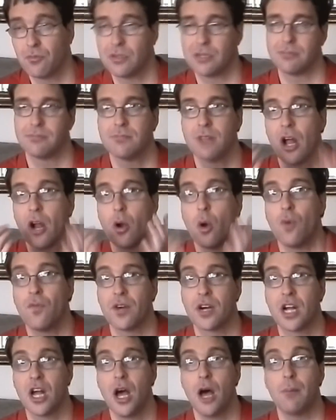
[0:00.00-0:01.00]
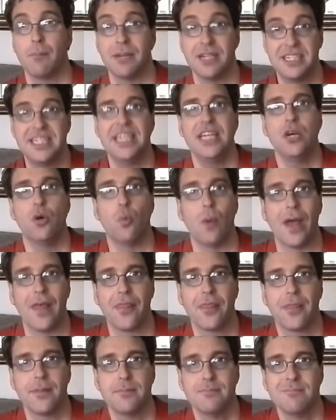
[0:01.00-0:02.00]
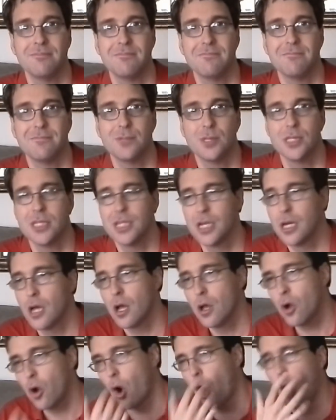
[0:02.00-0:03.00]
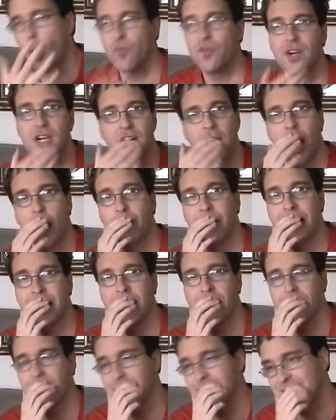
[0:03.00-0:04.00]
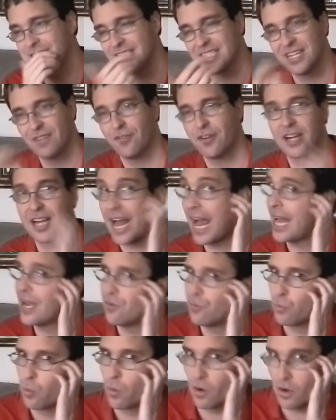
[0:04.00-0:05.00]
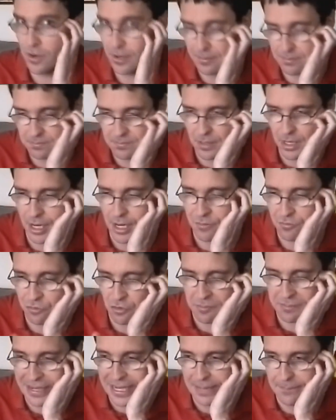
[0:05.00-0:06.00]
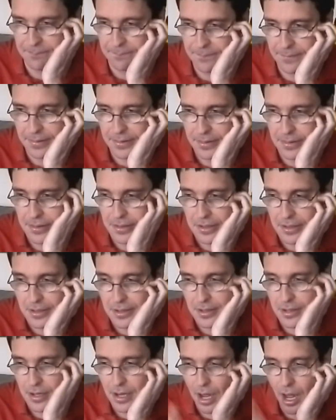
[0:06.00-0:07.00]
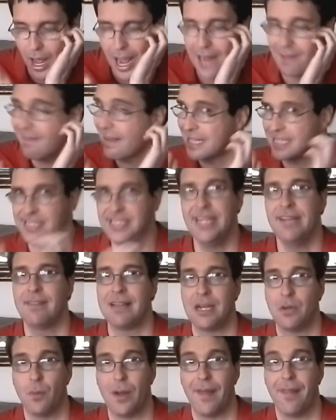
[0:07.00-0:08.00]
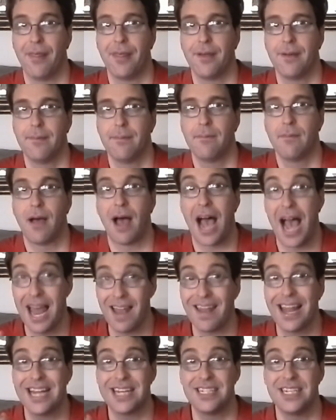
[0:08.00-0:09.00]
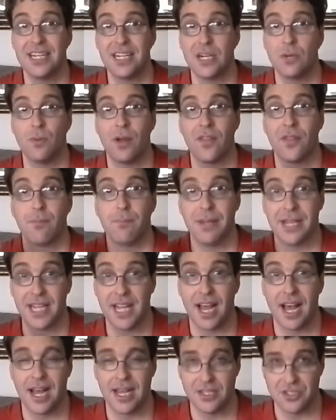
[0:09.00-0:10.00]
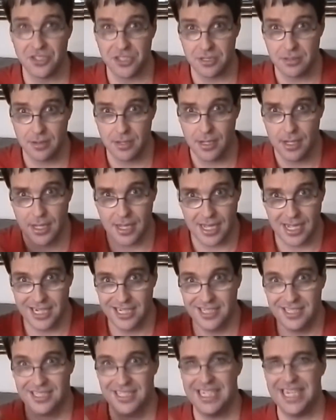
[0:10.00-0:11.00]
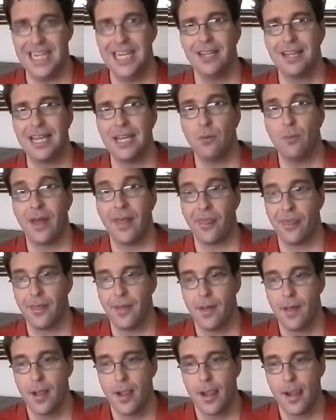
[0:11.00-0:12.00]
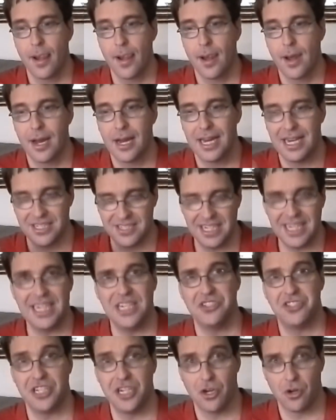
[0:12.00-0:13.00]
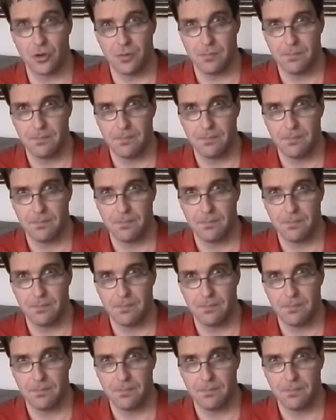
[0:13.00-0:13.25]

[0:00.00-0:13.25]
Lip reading: Well, not overcome, but deal with. Overcoming is a different kind of word for me. I like dealing with. I like dealing with because dealing with is easier.